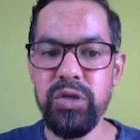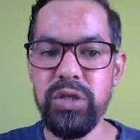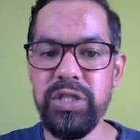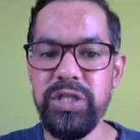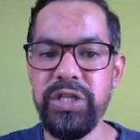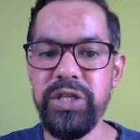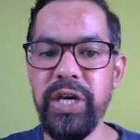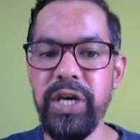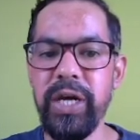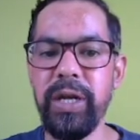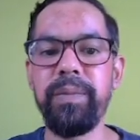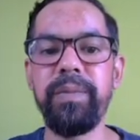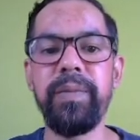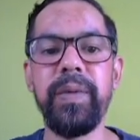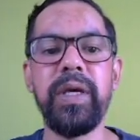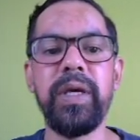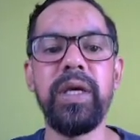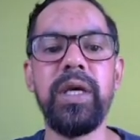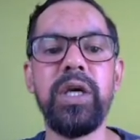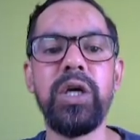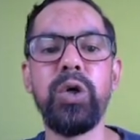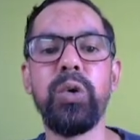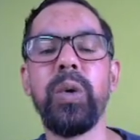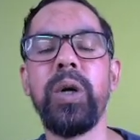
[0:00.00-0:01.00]
so GNP
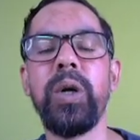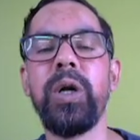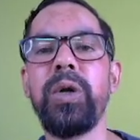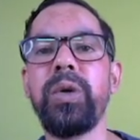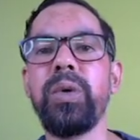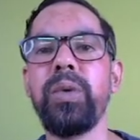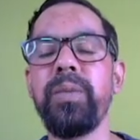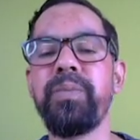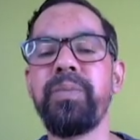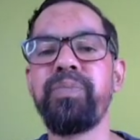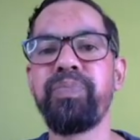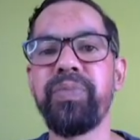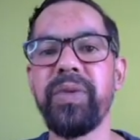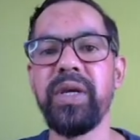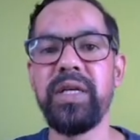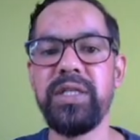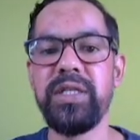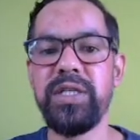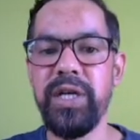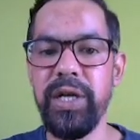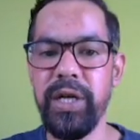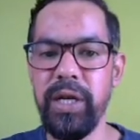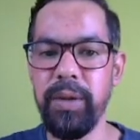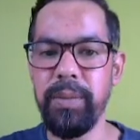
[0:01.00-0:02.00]
equal to
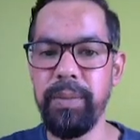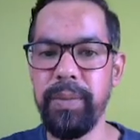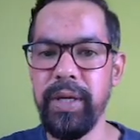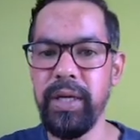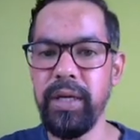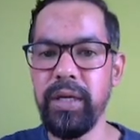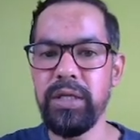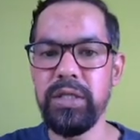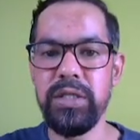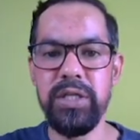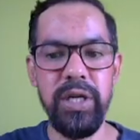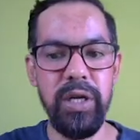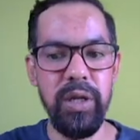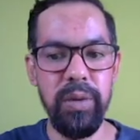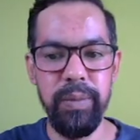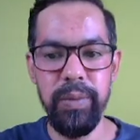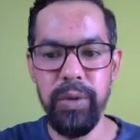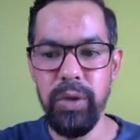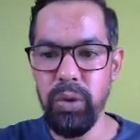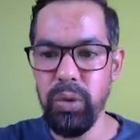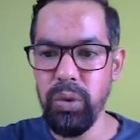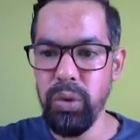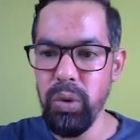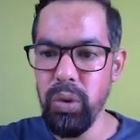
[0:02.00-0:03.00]
GDP,
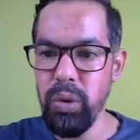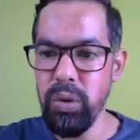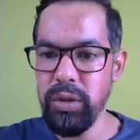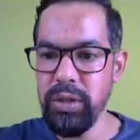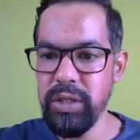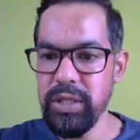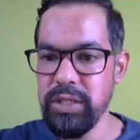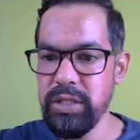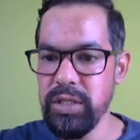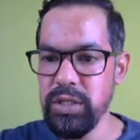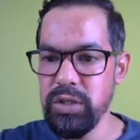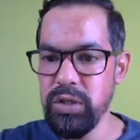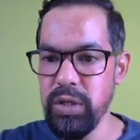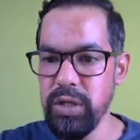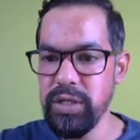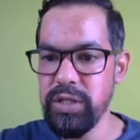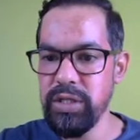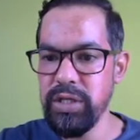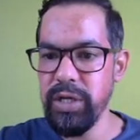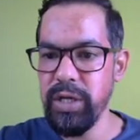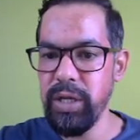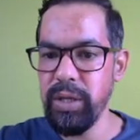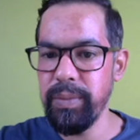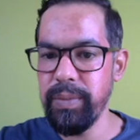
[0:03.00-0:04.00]
you know, this is your
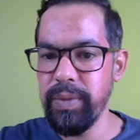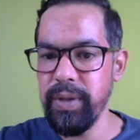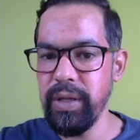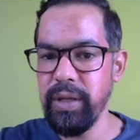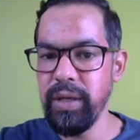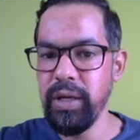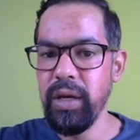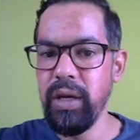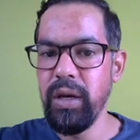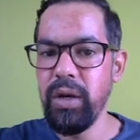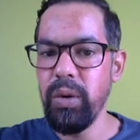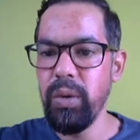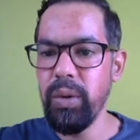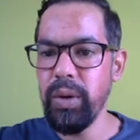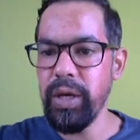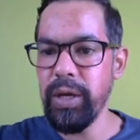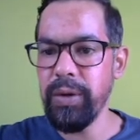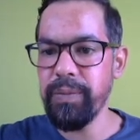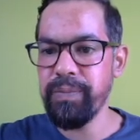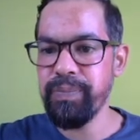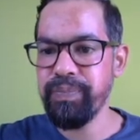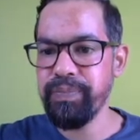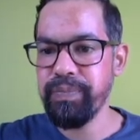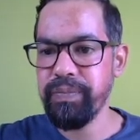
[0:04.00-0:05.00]
GDP.
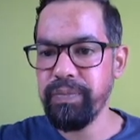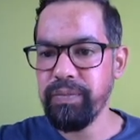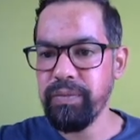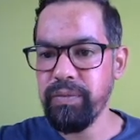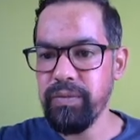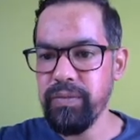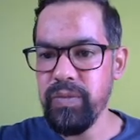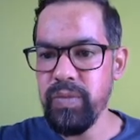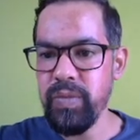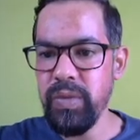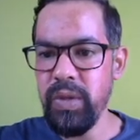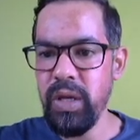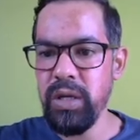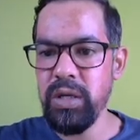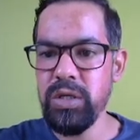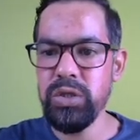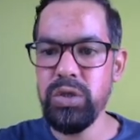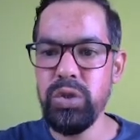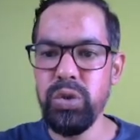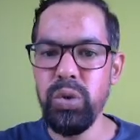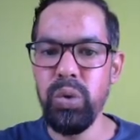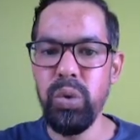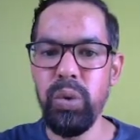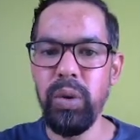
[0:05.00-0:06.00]
Okay,
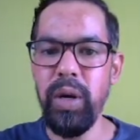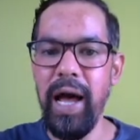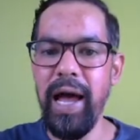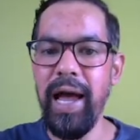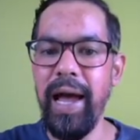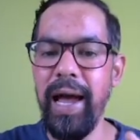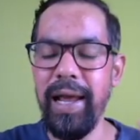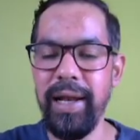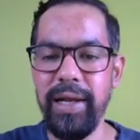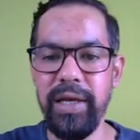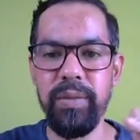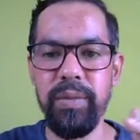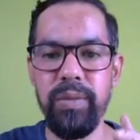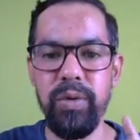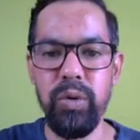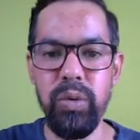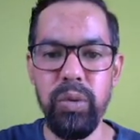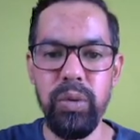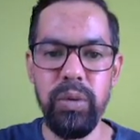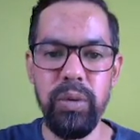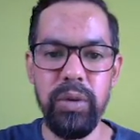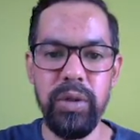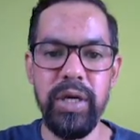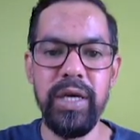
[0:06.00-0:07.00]
so I'll give
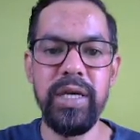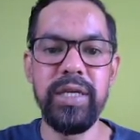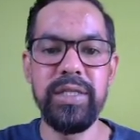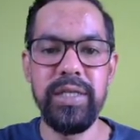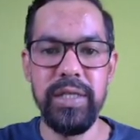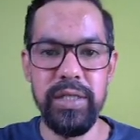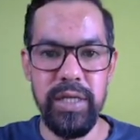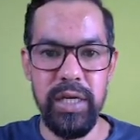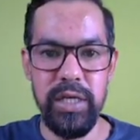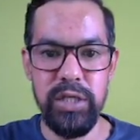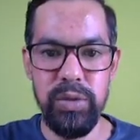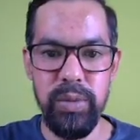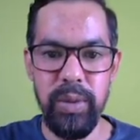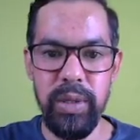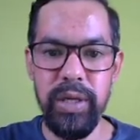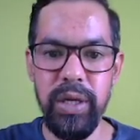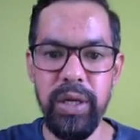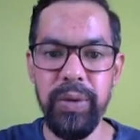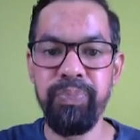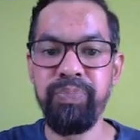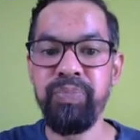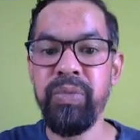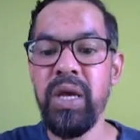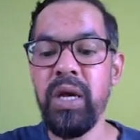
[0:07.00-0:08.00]
you cases as well.
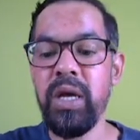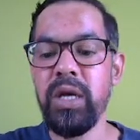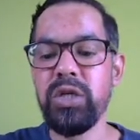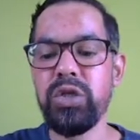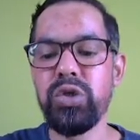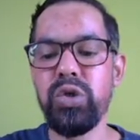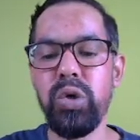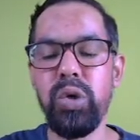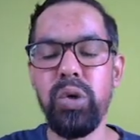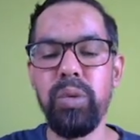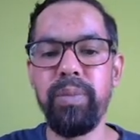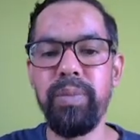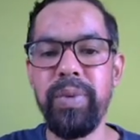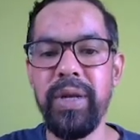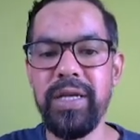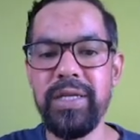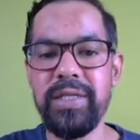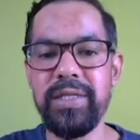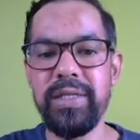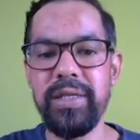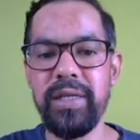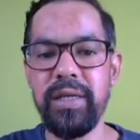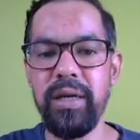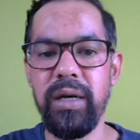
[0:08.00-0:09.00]
Okay, so
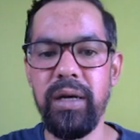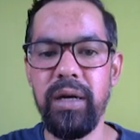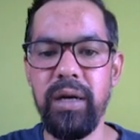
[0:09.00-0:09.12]
plus